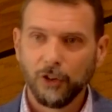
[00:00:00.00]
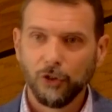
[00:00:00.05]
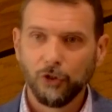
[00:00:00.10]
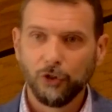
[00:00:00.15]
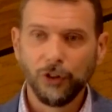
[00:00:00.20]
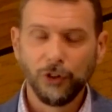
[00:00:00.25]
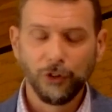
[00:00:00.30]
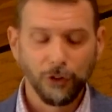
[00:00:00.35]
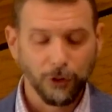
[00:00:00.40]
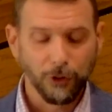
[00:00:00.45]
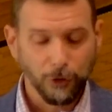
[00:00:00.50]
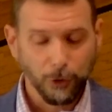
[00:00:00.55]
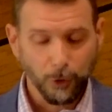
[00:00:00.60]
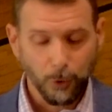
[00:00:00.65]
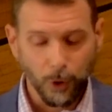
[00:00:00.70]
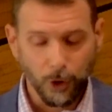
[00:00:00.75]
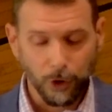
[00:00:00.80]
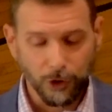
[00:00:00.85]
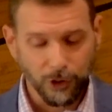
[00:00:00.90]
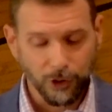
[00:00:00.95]
Jesus
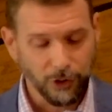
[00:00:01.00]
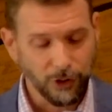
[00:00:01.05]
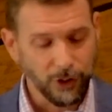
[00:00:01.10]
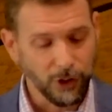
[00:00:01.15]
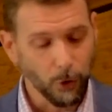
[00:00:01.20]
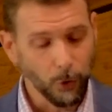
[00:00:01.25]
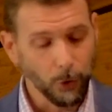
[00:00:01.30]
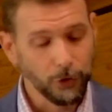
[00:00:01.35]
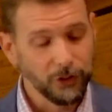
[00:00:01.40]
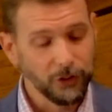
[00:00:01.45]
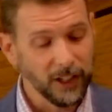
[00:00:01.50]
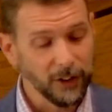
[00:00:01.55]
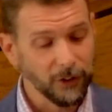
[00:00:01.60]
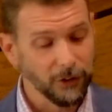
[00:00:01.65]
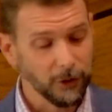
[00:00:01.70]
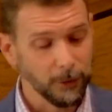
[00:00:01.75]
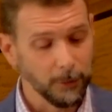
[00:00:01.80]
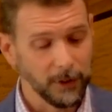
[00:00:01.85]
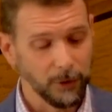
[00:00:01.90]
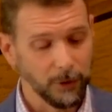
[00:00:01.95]
quoted the Old
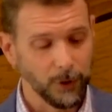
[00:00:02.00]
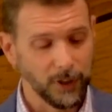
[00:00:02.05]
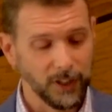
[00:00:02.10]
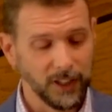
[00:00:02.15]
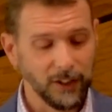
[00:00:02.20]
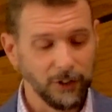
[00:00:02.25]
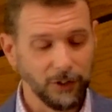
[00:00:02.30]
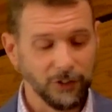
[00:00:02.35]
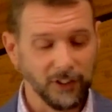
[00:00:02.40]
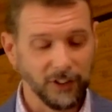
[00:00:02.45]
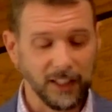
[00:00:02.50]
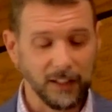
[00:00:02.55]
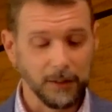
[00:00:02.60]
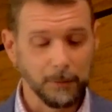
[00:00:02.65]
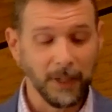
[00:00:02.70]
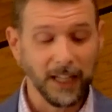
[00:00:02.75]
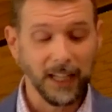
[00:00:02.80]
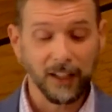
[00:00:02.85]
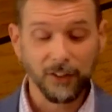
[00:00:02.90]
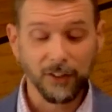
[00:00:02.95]
Testament when he said,
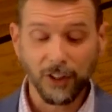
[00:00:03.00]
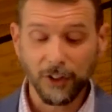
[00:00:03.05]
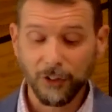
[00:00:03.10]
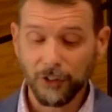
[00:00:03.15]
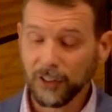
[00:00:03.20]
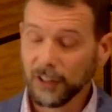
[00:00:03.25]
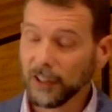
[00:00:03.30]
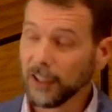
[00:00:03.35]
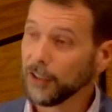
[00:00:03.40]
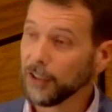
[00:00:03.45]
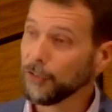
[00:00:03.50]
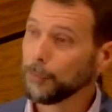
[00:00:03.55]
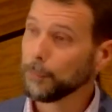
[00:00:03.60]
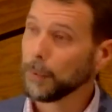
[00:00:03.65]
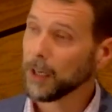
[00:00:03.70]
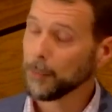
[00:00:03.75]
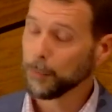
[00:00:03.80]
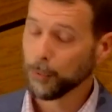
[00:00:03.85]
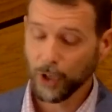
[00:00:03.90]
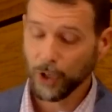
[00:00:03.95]
Man doesn't live
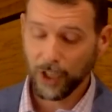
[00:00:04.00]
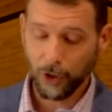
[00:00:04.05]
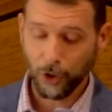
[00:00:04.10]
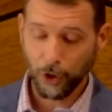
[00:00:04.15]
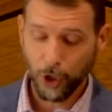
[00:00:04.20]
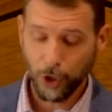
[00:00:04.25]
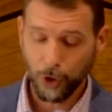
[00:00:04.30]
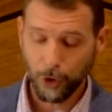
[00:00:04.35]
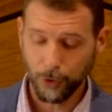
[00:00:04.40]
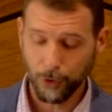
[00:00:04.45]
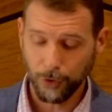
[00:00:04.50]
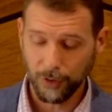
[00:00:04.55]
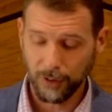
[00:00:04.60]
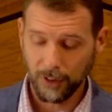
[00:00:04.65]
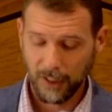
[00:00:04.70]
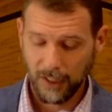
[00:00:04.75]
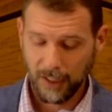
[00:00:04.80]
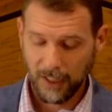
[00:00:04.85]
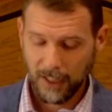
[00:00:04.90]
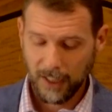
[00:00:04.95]
by bread alone,
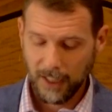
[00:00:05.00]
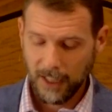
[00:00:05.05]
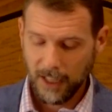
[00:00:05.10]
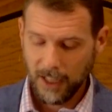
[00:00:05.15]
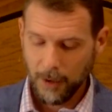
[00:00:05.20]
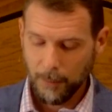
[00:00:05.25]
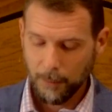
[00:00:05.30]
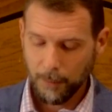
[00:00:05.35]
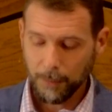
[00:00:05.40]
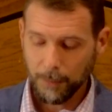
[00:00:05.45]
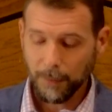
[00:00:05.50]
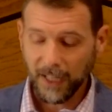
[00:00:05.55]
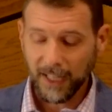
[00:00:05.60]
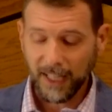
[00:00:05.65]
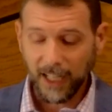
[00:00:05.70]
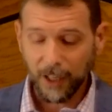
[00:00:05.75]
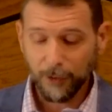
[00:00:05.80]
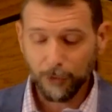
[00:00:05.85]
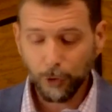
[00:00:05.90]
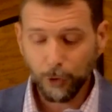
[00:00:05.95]
but by
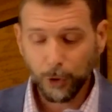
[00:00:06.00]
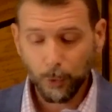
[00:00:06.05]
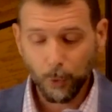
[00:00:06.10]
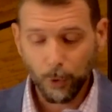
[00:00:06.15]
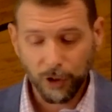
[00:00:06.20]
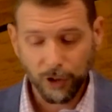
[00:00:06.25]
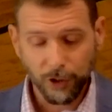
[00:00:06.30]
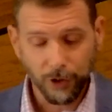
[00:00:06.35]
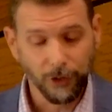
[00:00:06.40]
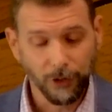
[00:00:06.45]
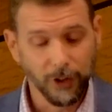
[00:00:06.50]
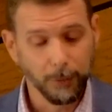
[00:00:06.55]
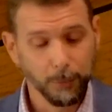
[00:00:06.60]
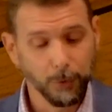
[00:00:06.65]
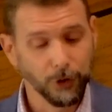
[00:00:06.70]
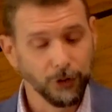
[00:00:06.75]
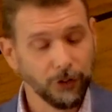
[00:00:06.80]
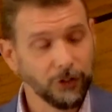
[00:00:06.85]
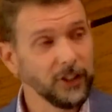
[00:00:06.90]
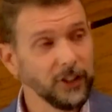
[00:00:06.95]
every word that
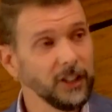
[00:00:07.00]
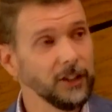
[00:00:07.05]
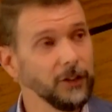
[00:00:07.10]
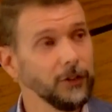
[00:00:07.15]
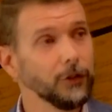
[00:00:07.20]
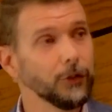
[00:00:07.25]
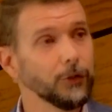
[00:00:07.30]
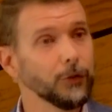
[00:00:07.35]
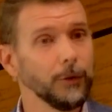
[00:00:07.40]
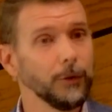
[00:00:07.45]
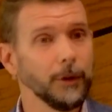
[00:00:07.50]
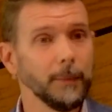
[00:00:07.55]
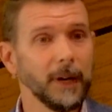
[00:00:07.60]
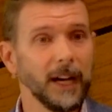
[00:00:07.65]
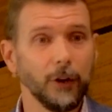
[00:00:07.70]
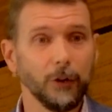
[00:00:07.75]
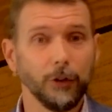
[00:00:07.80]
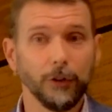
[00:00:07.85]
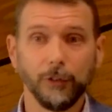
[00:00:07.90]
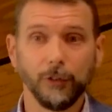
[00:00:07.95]
proceeds from the
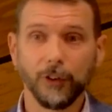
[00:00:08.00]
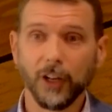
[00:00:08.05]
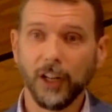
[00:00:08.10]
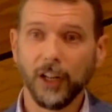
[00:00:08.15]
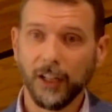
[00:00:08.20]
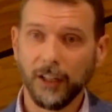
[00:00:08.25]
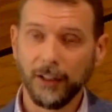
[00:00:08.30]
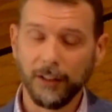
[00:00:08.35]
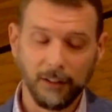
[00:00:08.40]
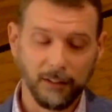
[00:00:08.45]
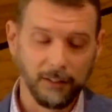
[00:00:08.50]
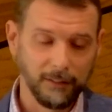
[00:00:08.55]
mouth of God.